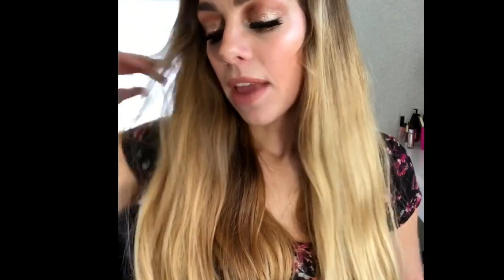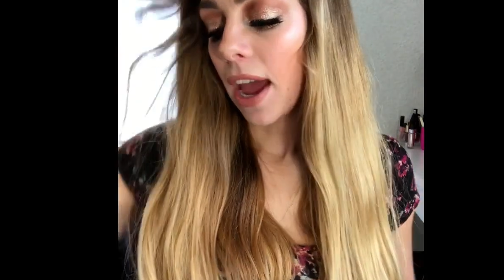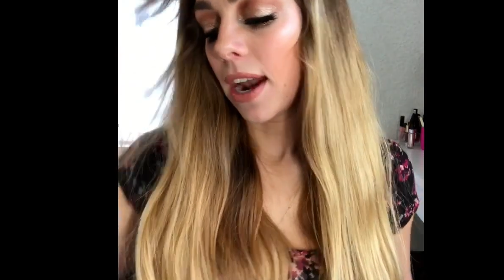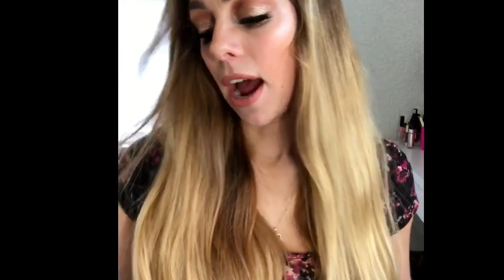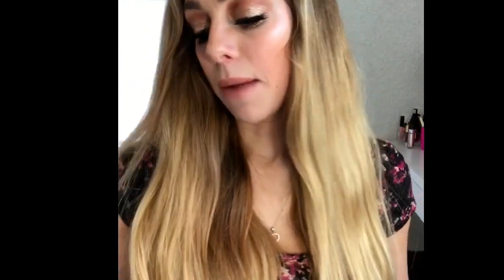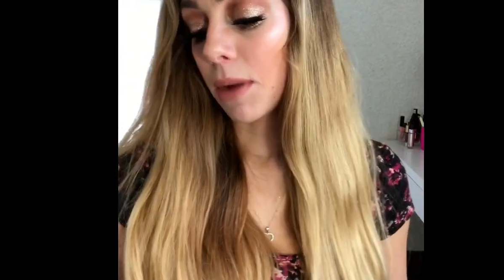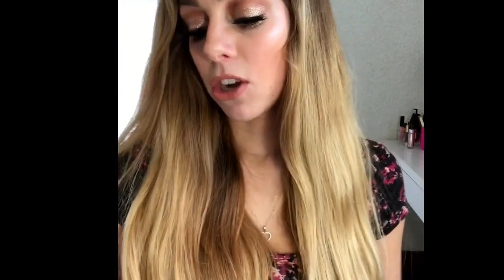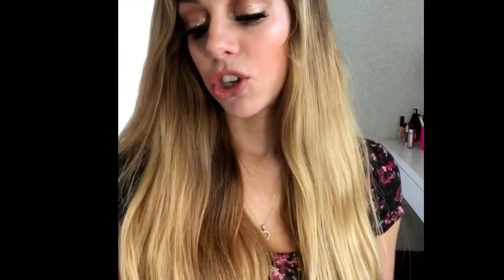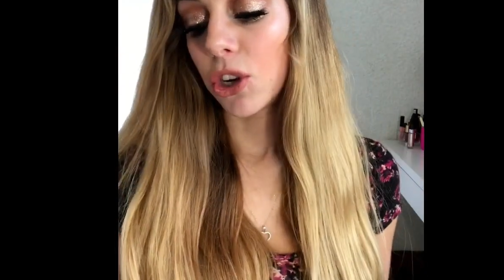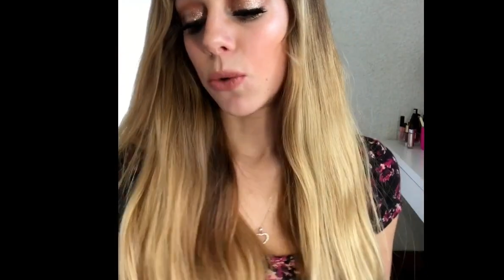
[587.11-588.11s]
and I'm not
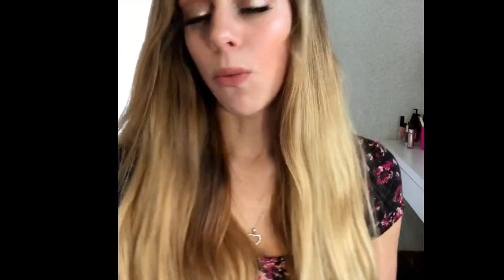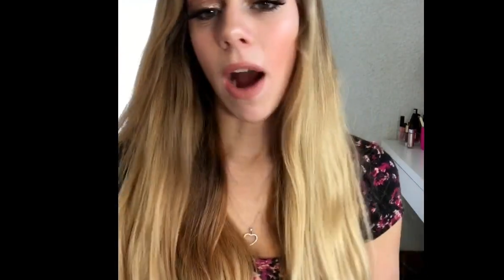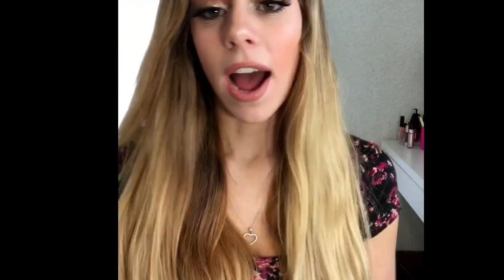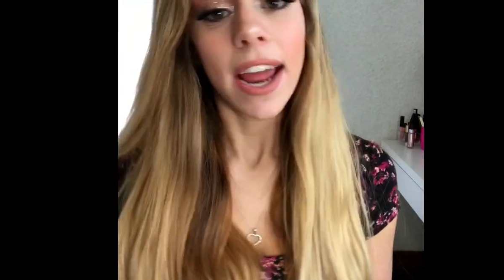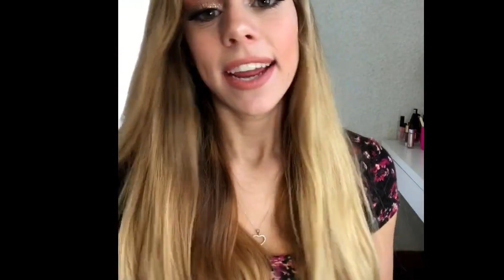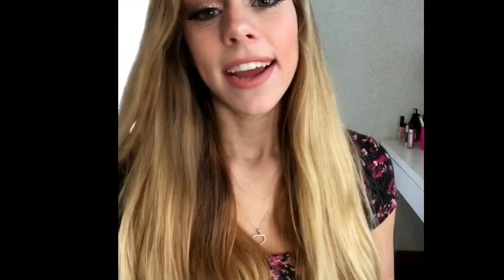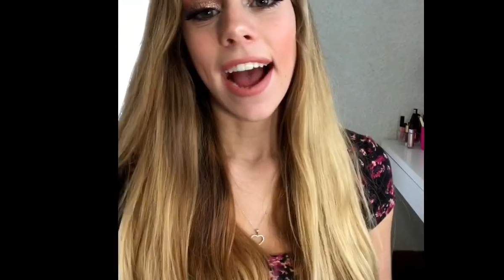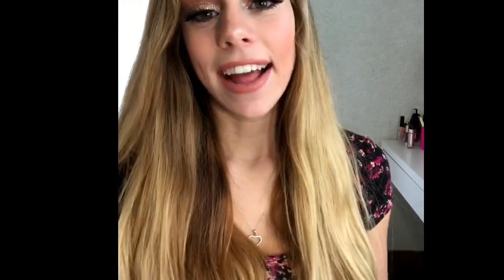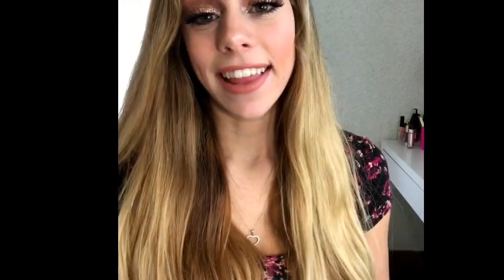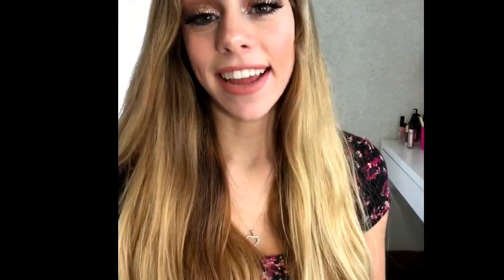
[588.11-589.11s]
sure why
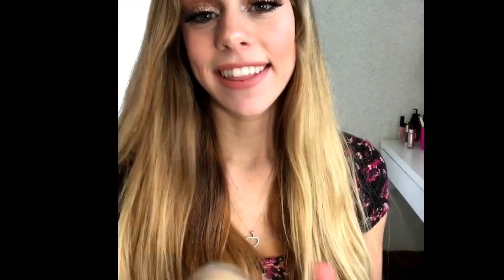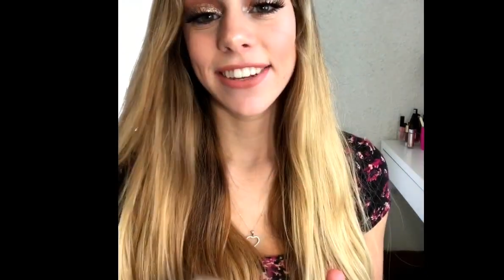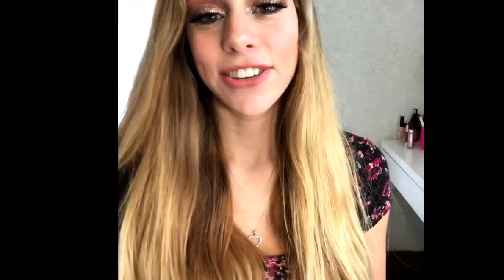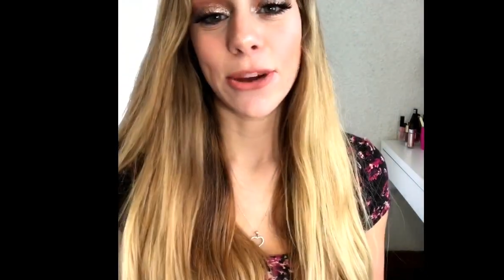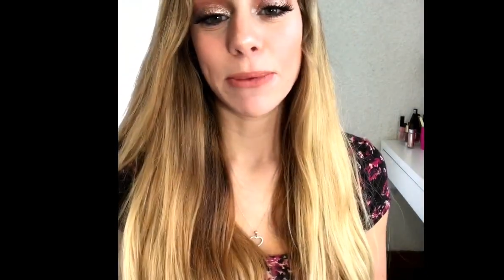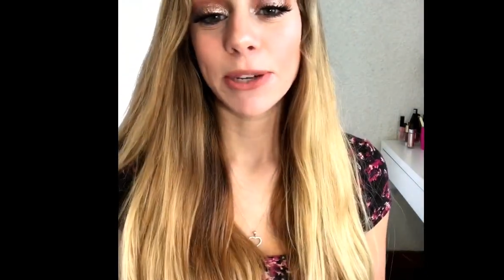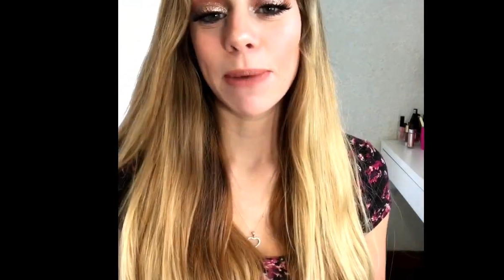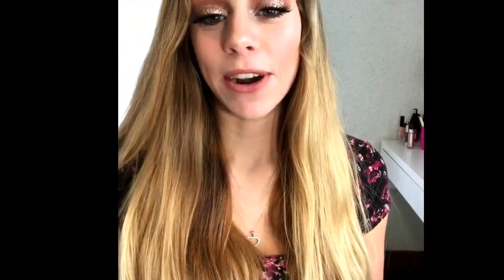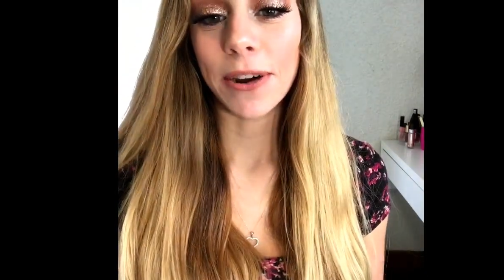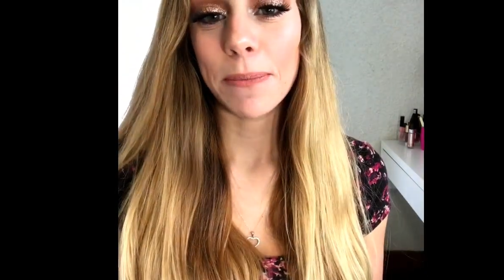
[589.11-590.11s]
I like this so much
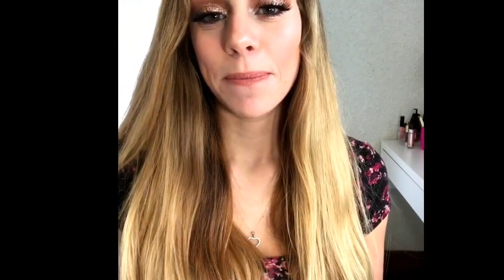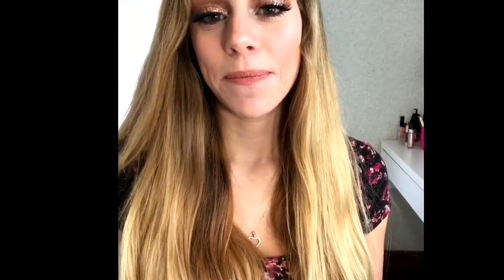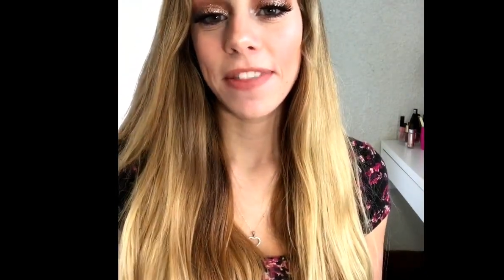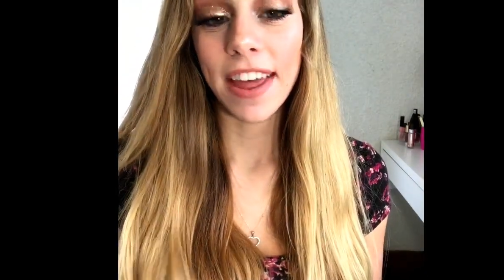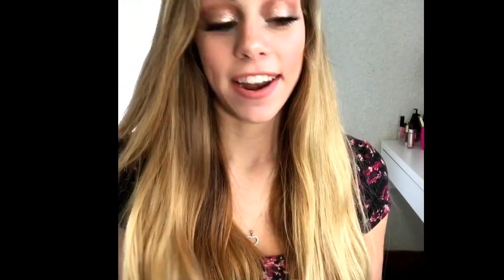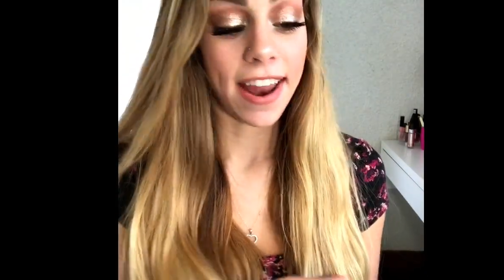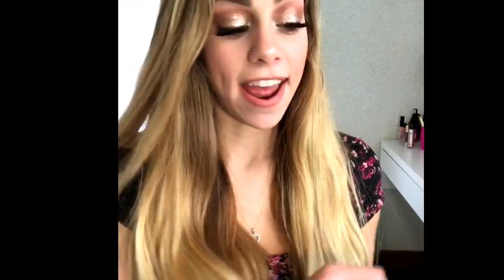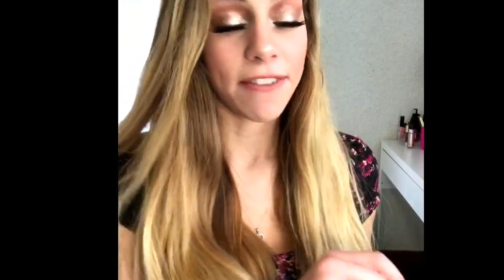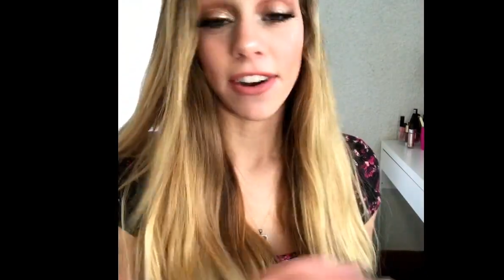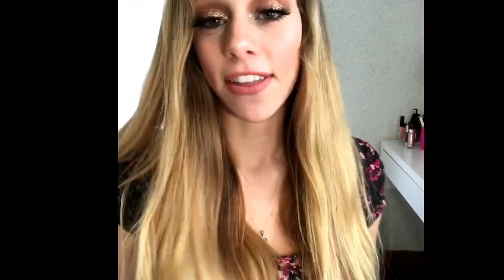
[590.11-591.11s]
better than
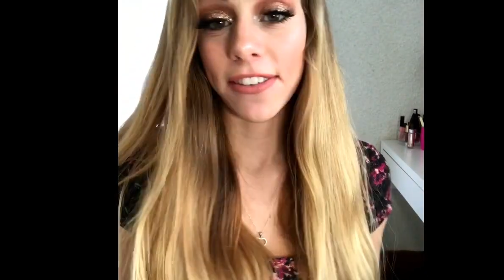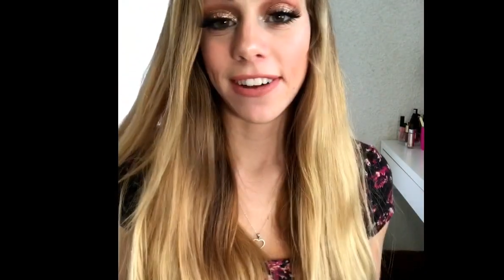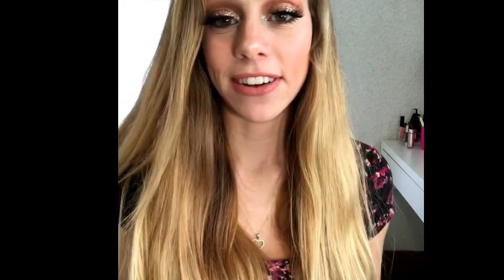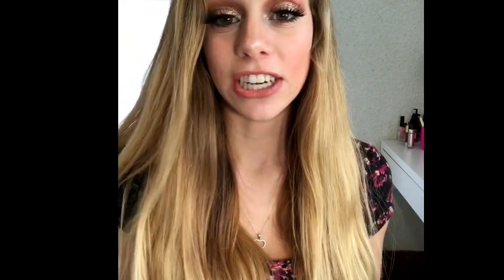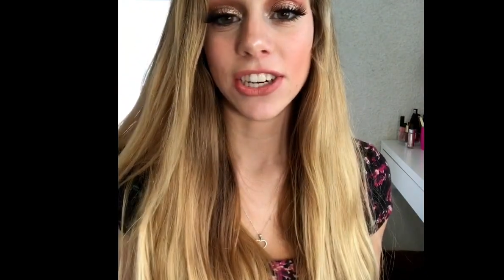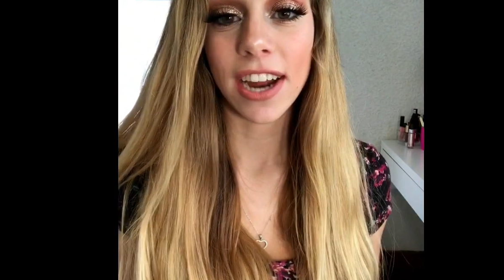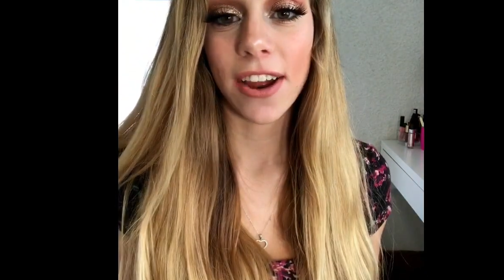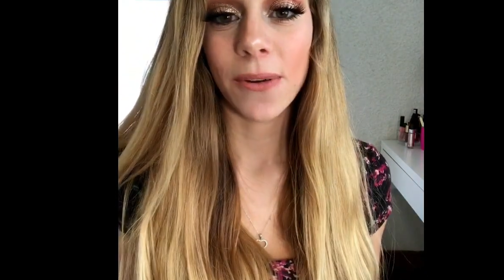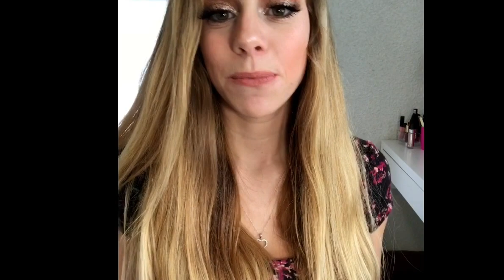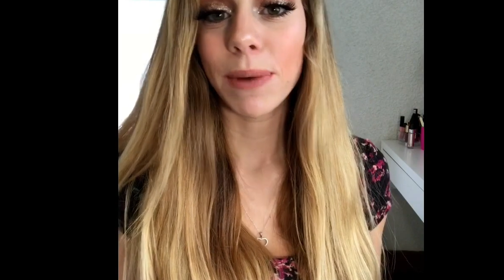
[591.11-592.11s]
every other foundation I
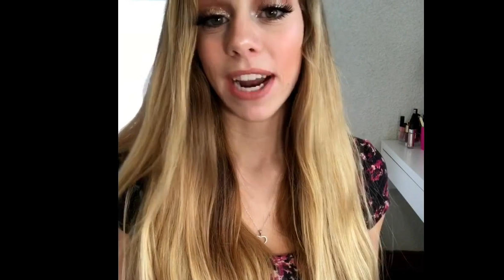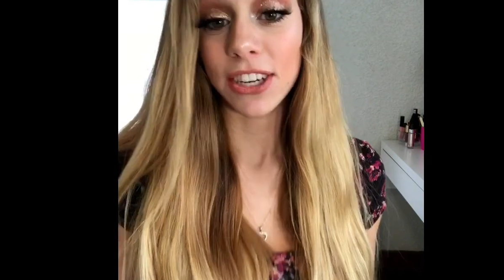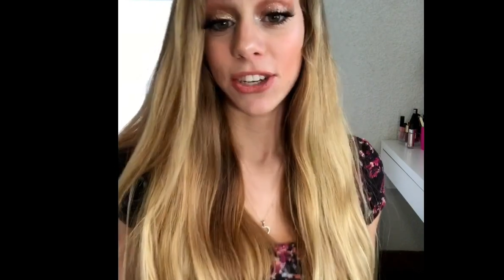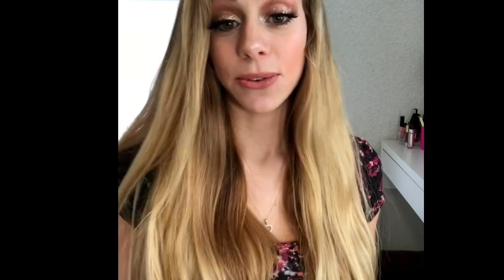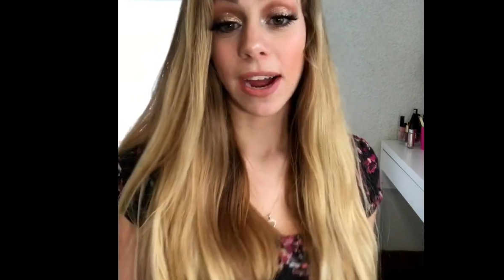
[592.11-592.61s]
own, but I do.